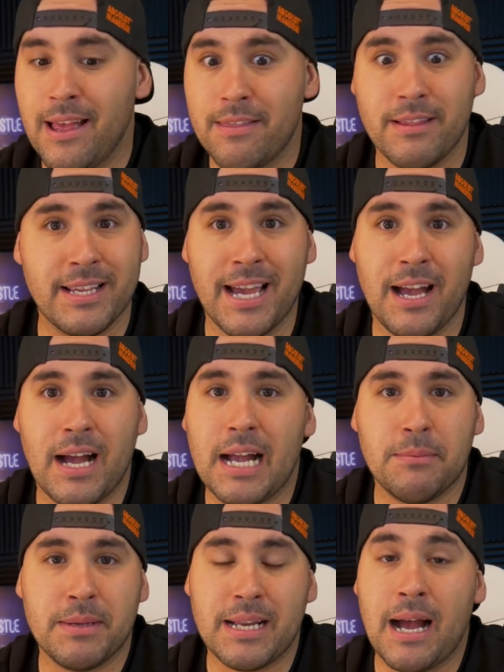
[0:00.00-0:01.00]
then yeah,
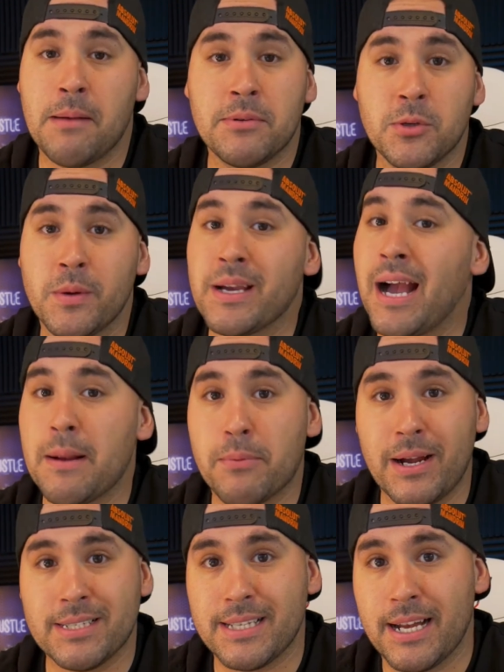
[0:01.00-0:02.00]
I mean, I'm doing high
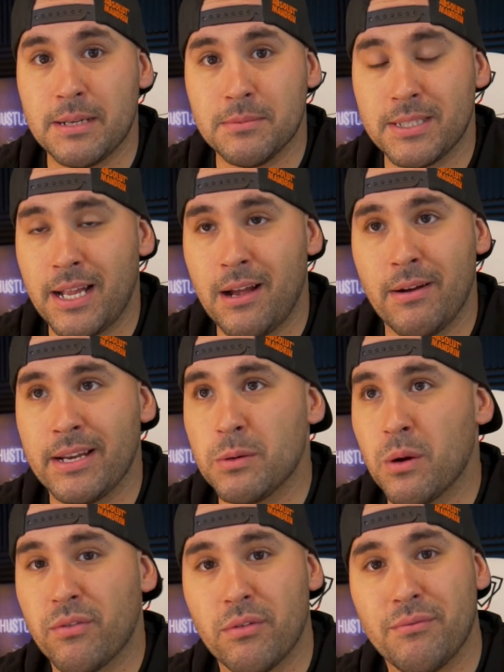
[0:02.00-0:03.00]
priced items now,
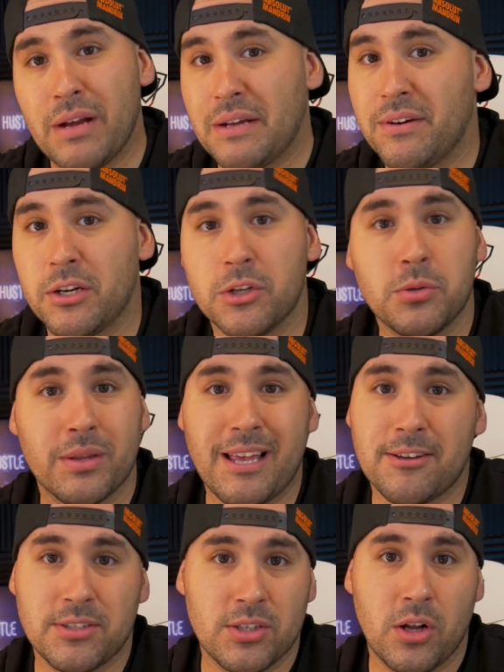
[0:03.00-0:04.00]
anywhere from $500 to
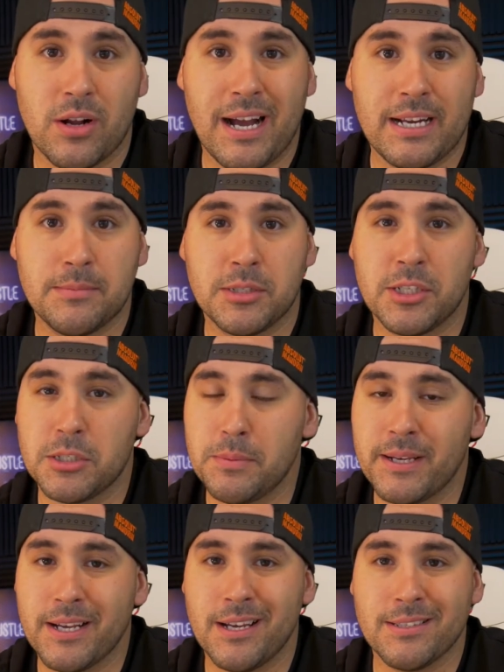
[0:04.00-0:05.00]
$1,000 items, just
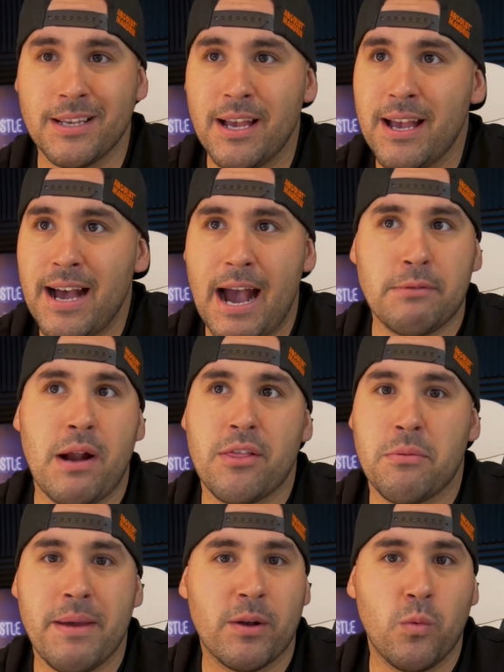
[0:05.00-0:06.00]
because I'd
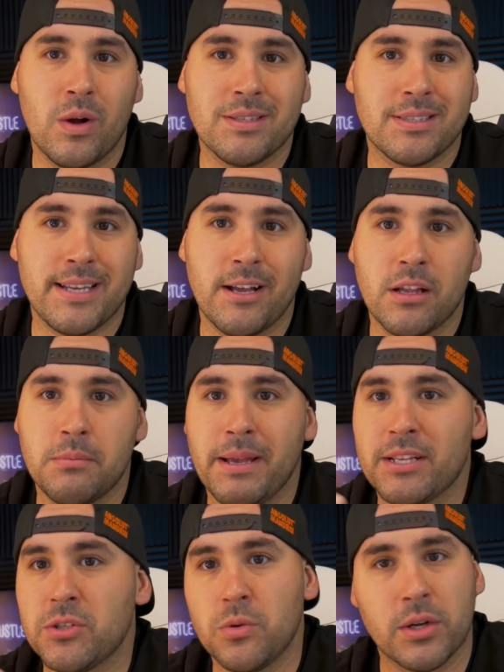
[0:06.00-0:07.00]
rather make one sale and
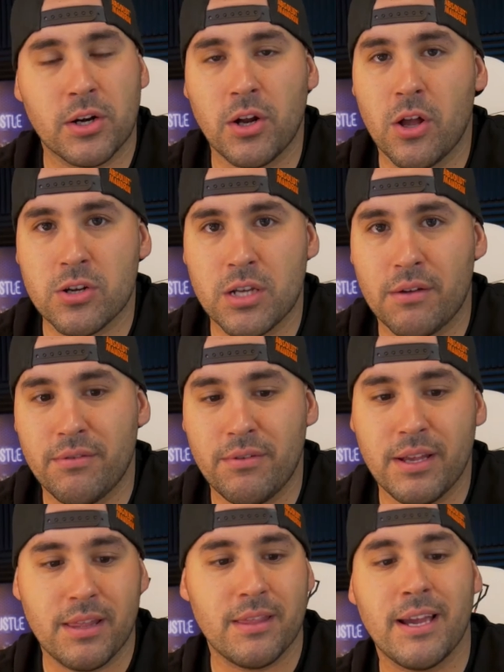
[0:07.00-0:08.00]
make $200 off of
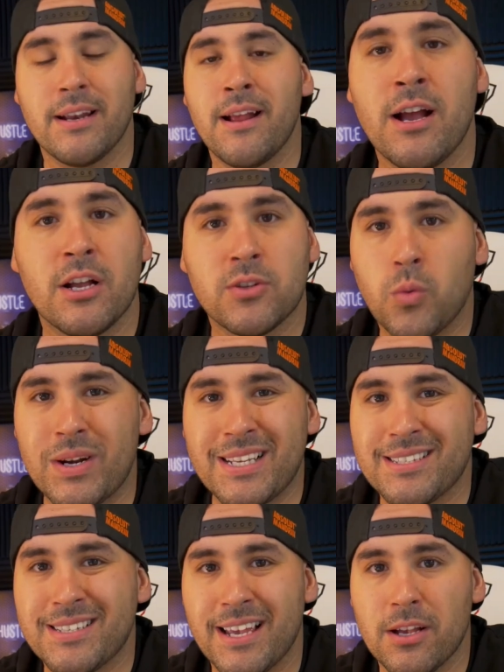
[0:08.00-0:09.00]
it than 20
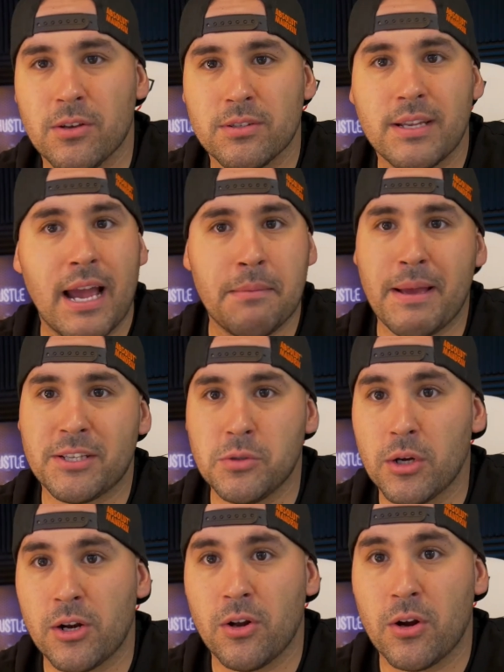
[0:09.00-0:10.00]
sales and make
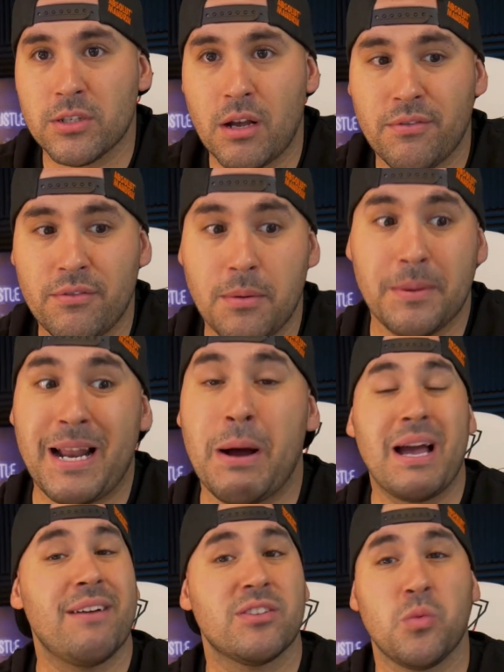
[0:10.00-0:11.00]
$200 off of it. But now I
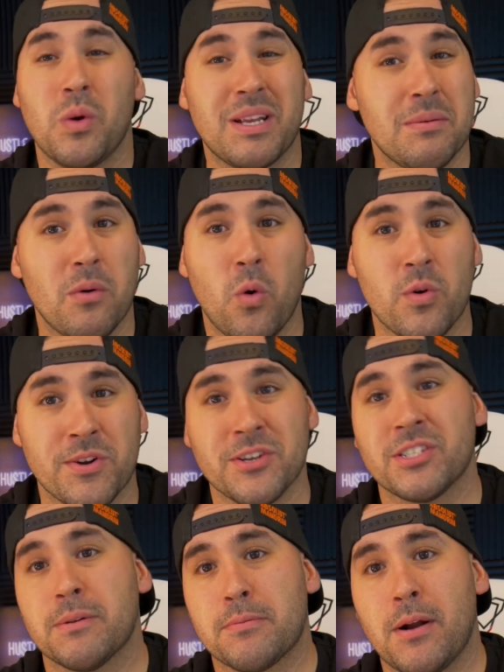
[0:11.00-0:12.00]
have 20
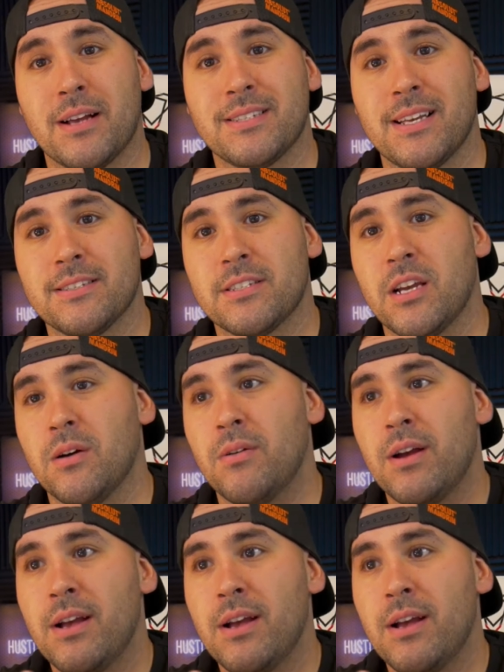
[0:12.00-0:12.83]
orders to process. So